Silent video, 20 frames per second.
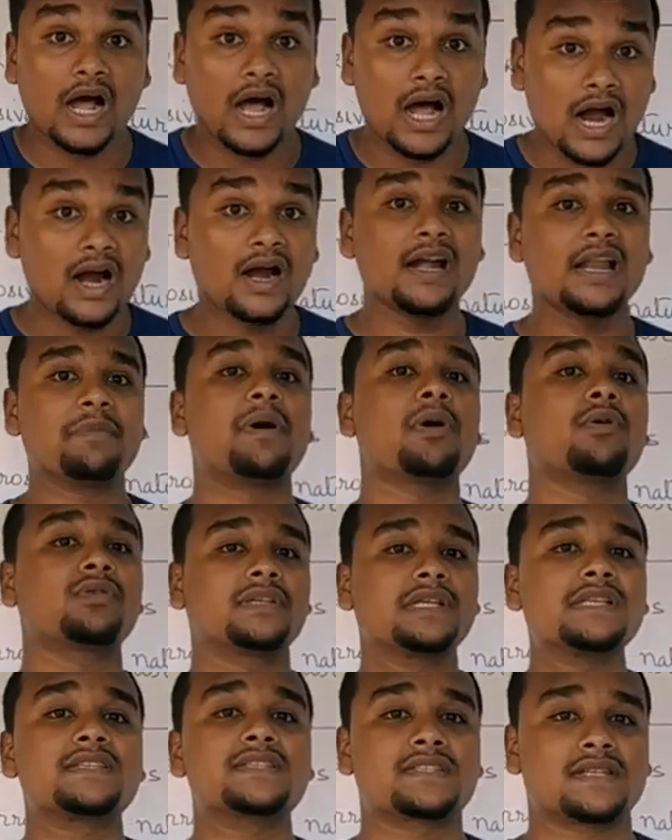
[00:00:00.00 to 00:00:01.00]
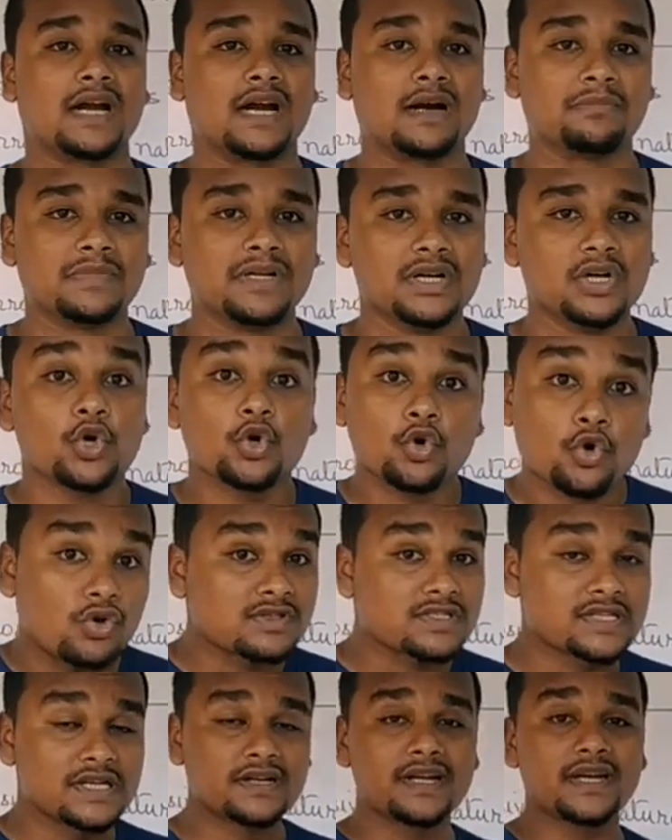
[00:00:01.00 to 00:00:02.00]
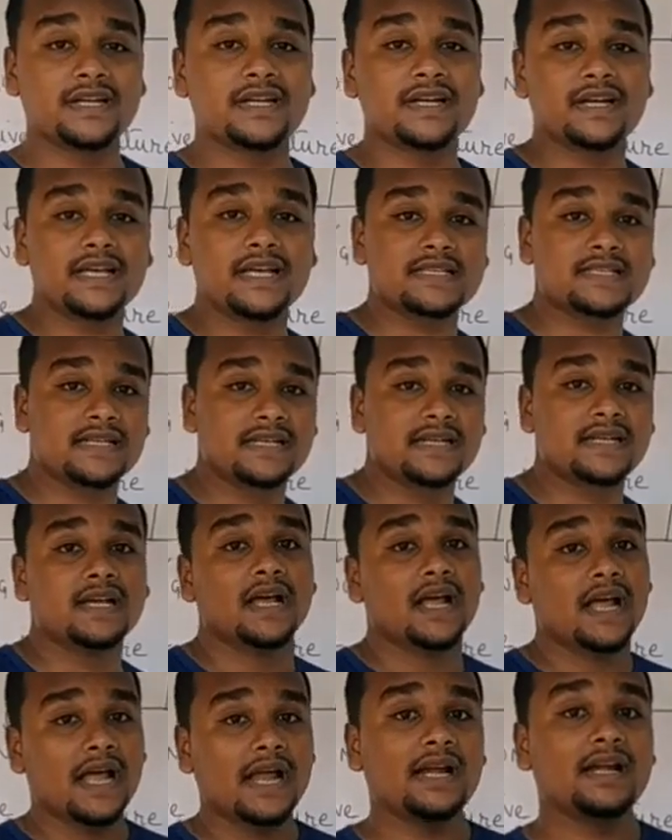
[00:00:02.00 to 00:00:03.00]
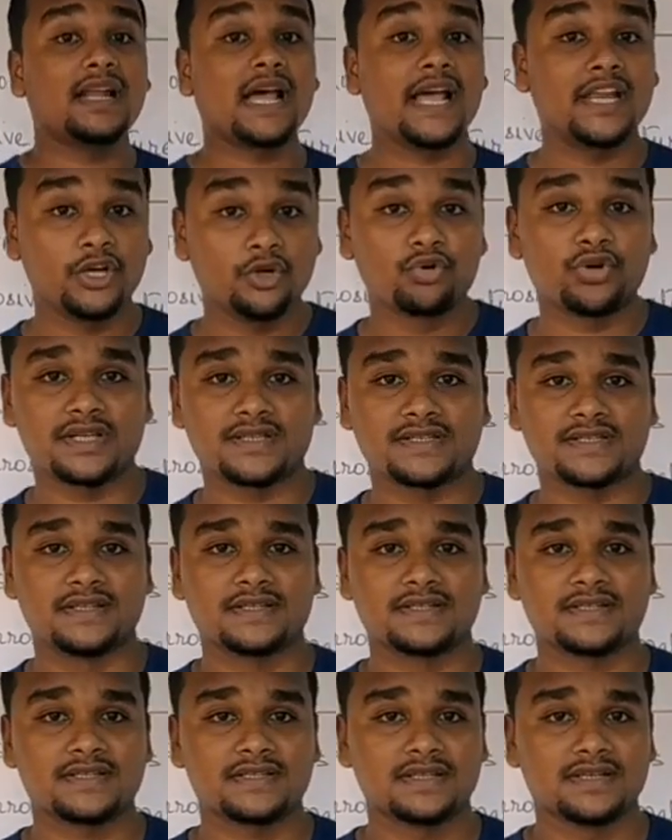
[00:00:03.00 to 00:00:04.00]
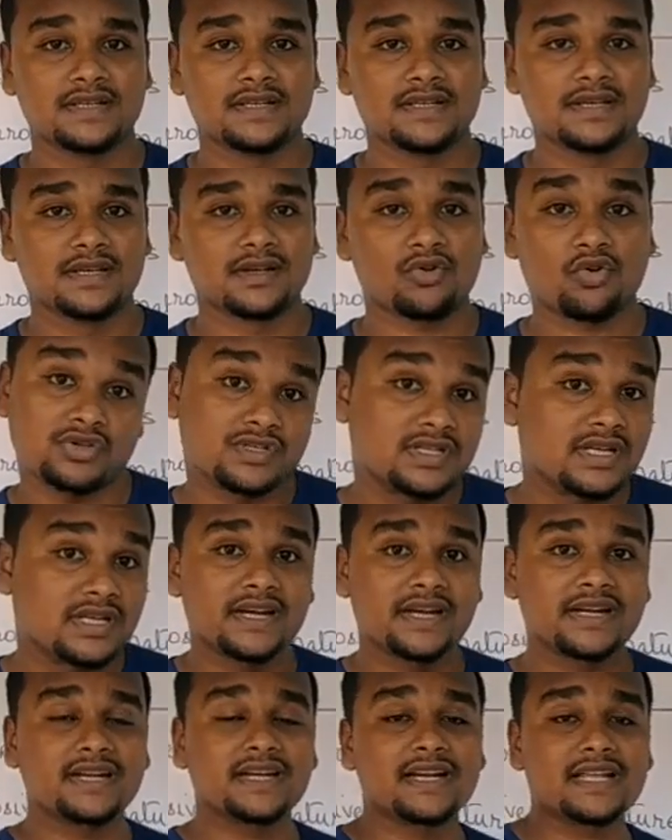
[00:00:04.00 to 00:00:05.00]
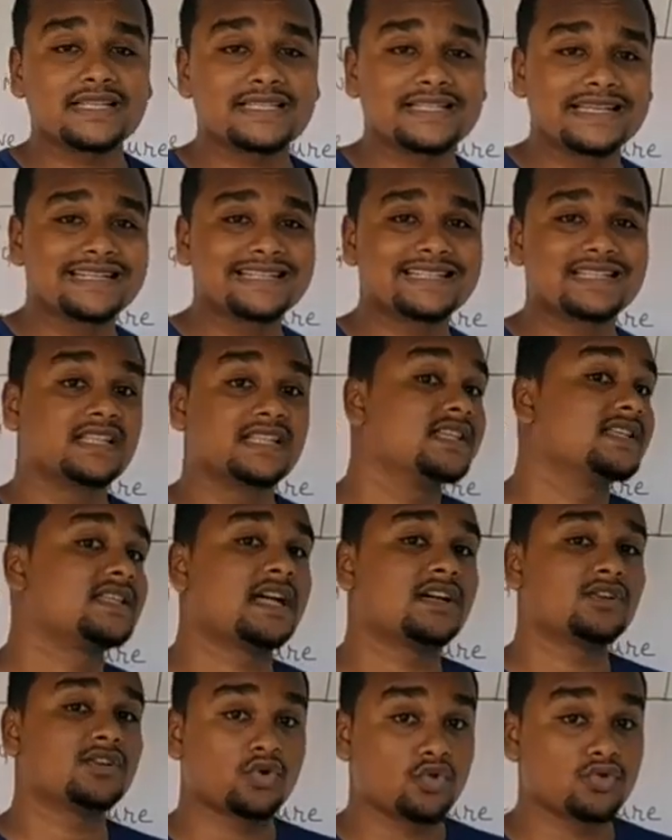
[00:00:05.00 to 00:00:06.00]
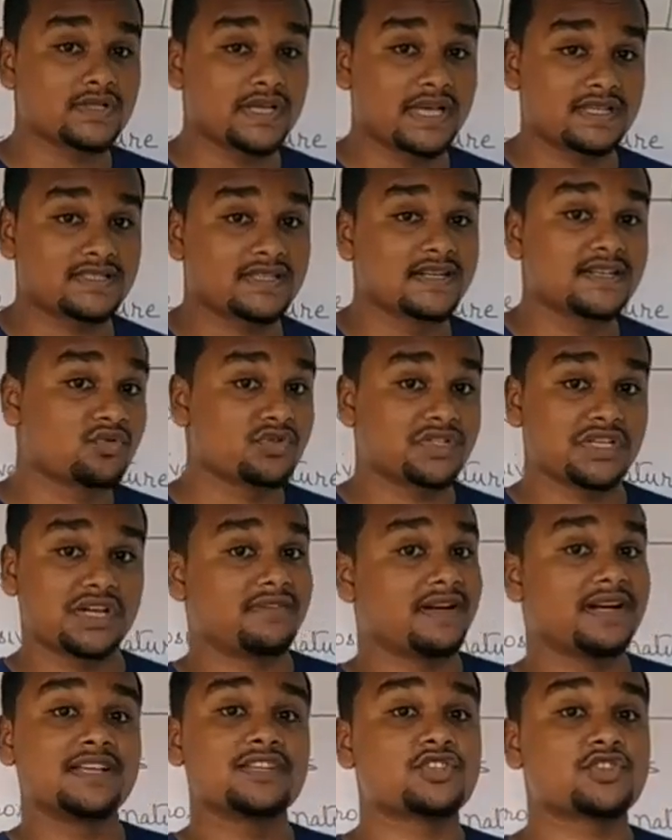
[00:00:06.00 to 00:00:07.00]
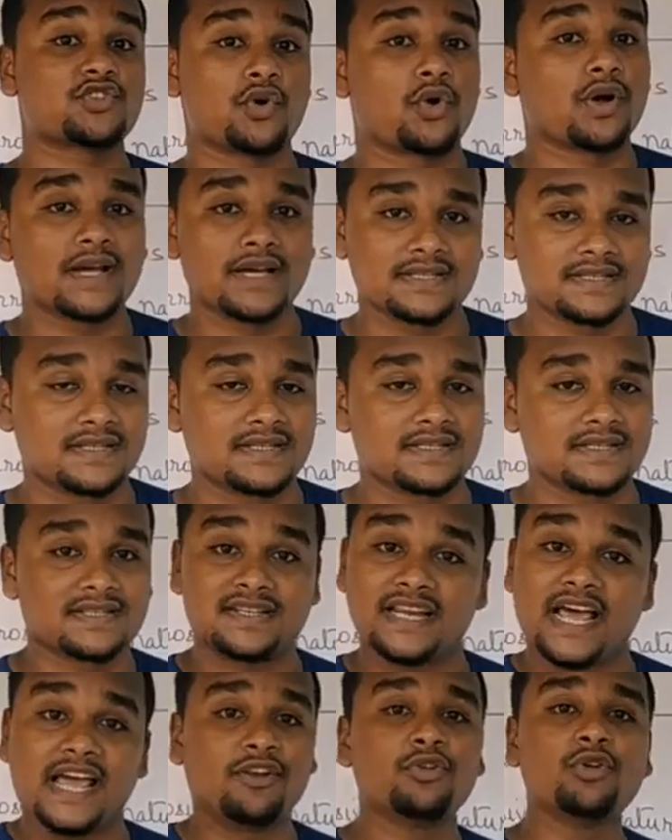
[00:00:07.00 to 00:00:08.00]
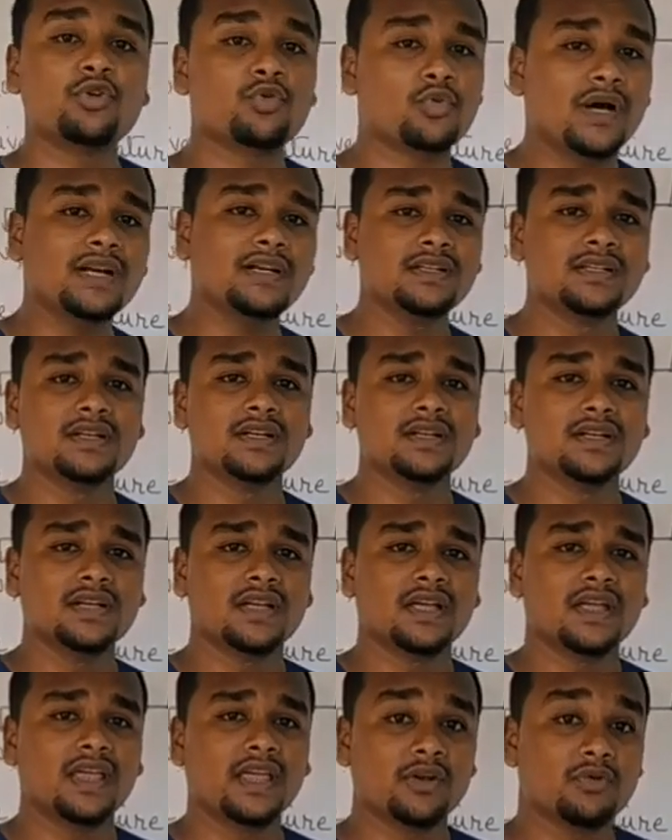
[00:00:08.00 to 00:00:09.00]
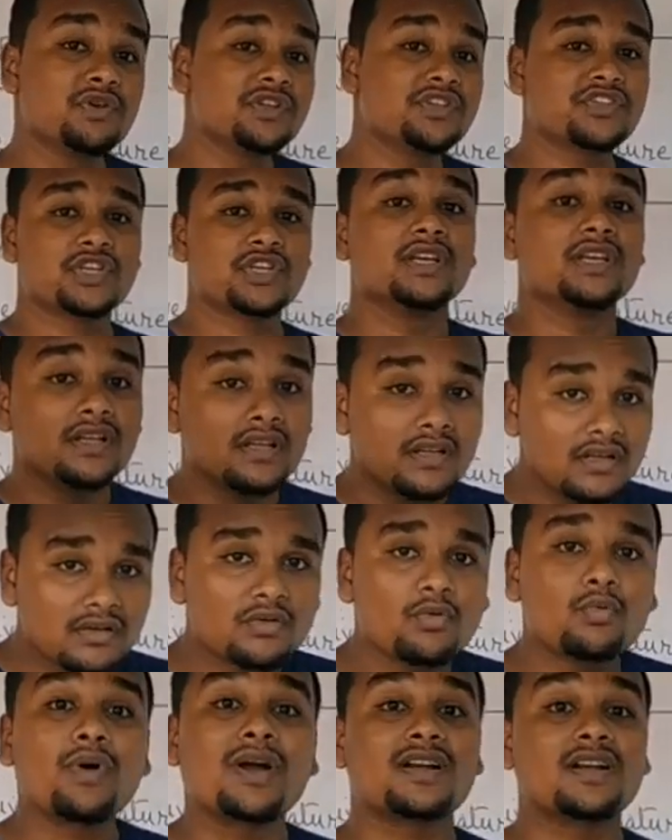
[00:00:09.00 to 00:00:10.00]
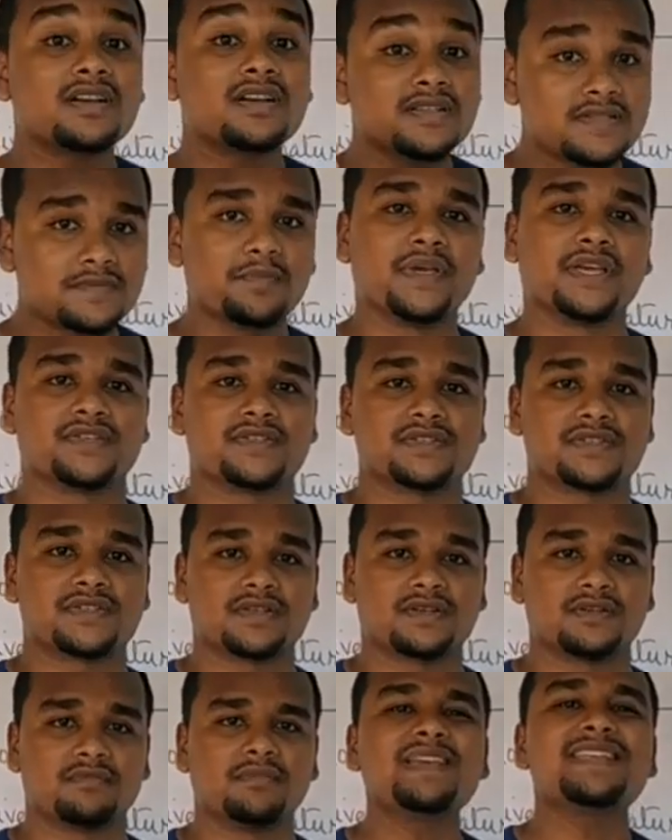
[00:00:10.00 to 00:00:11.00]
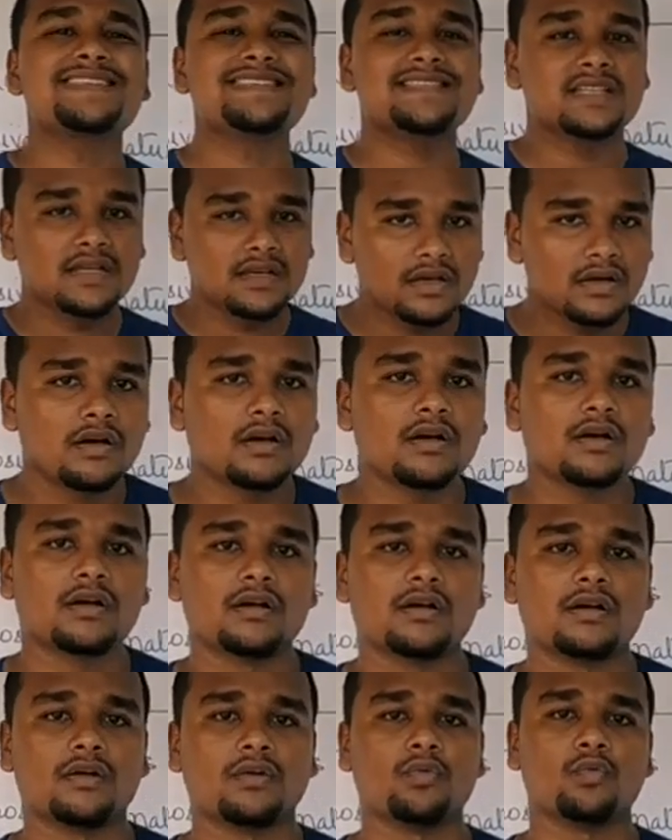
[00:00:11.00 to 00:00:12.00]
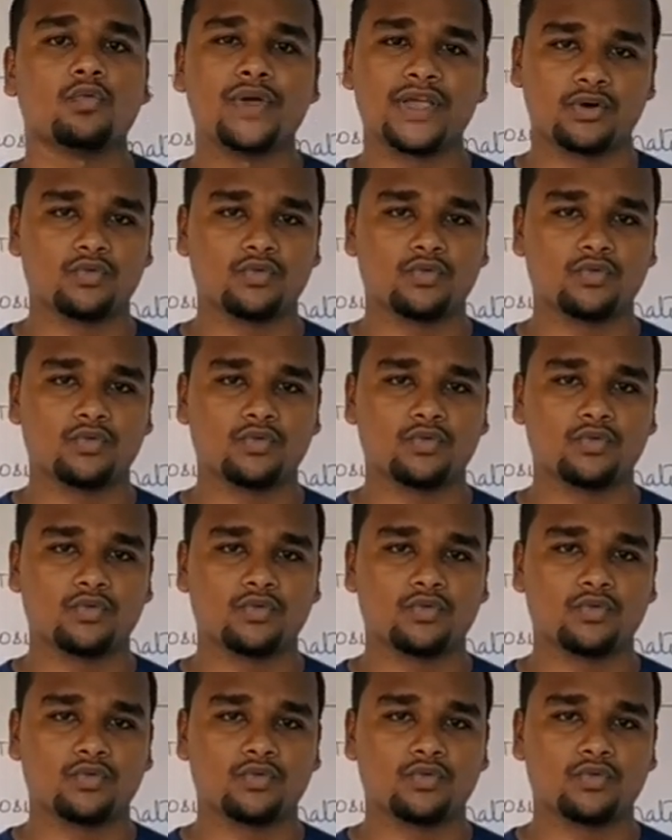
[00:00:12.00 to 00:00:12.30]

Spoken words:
heard about this term, concentrated acid and dilute acids. Concentrated acids, these are those acids which are very strong acids. The dilute one, in which water is mixed, means weak